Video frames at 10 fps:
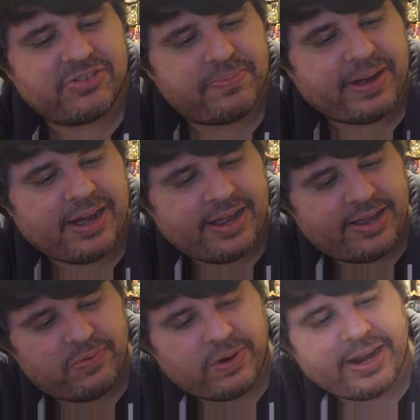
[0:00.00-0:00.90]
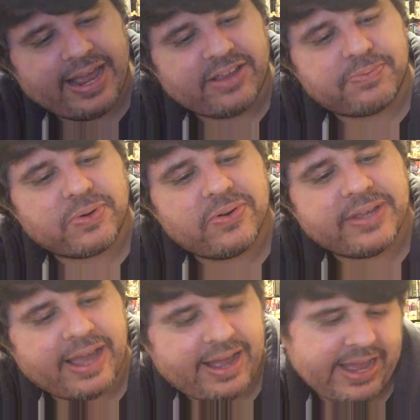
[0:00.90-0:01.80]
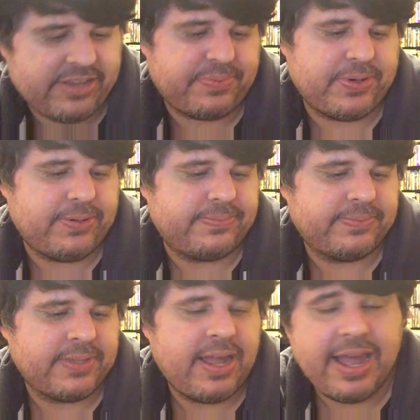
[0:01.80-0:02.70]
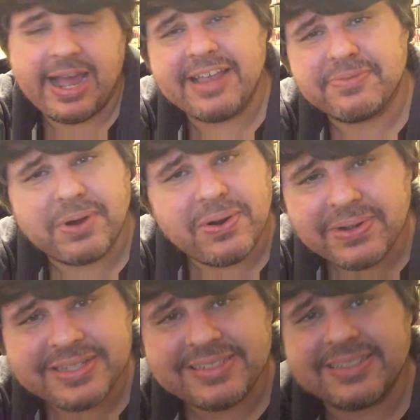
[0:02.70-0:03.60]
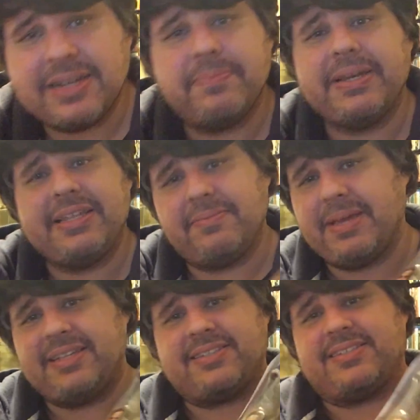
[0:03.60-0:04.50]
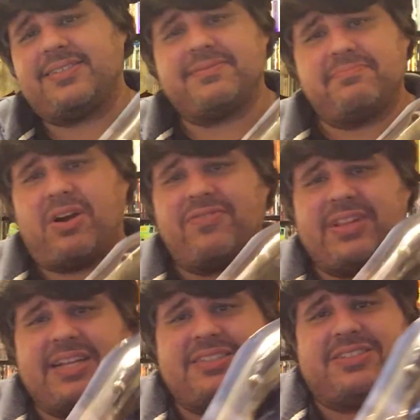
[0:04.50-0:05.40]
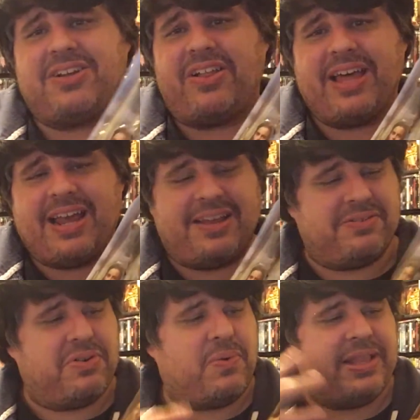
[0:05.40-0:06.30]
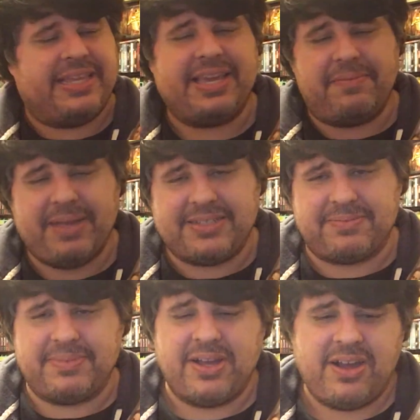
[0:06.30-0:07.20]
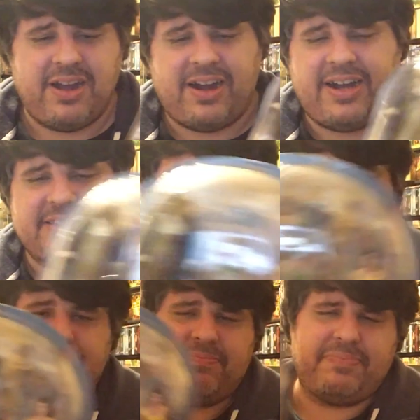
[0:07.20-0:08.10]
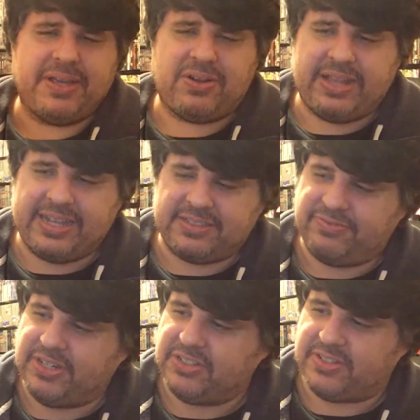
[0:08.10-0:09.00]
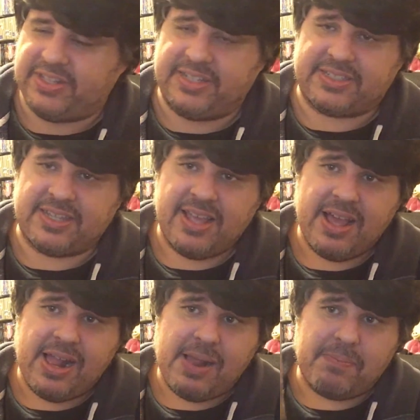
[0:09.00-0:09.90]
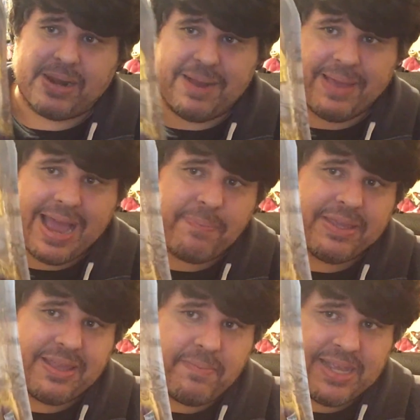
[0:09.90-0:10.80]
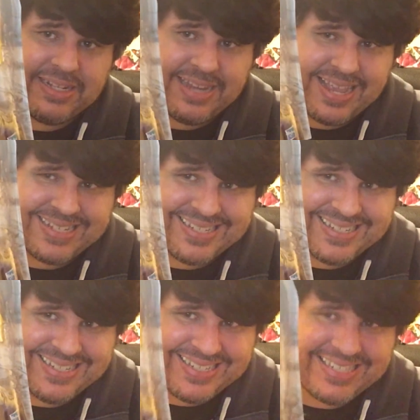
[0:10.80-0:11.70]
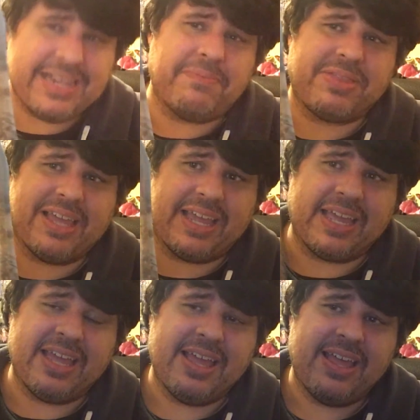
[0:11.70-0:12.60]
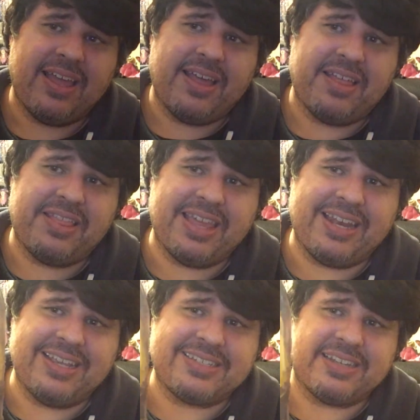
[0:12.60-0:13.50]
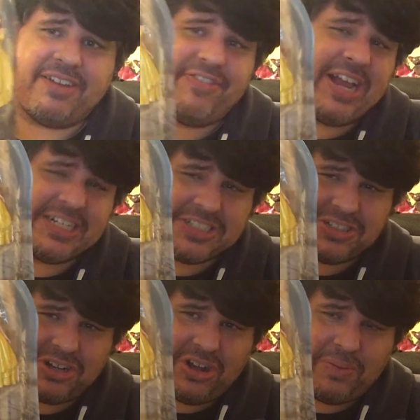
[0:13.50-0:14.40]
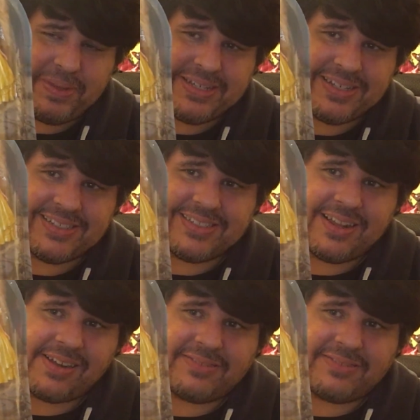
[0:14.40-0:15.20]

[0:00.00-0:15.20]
by what, Hasbro? Yeah, Hasbro. Hasbro is the company that makes Marvel Legends and all that. I don't know why they can't make some awesome big old action figures of this, but I'm happy they made something that isn't a fashion doll, because